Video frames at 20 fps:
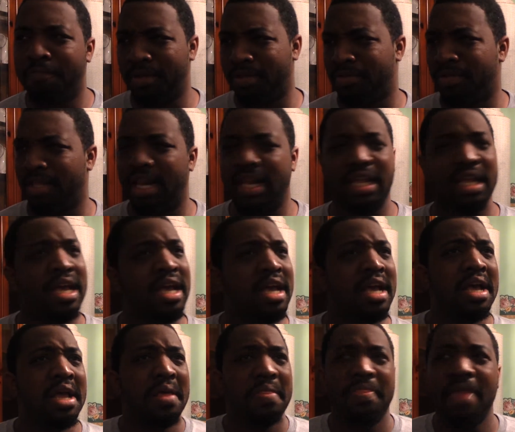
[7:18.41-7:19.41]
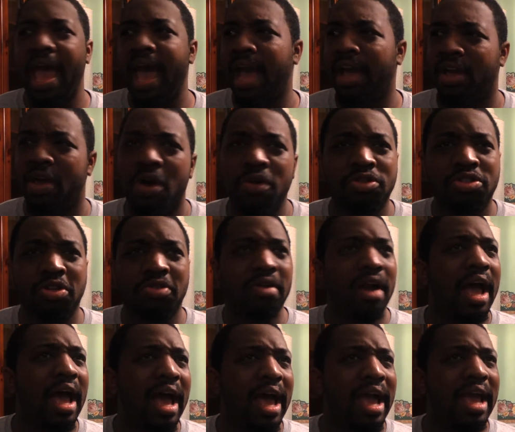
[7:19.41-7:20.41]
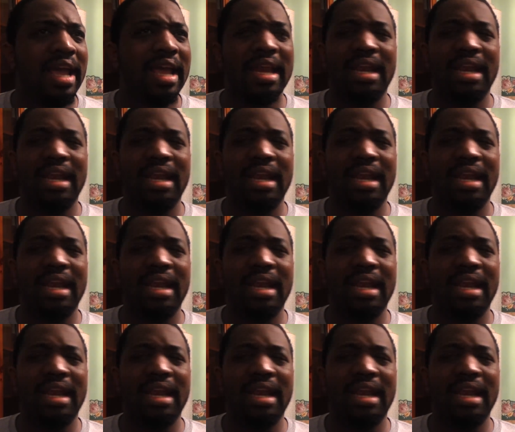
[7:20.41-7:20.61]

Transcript: But, like, that goes awry.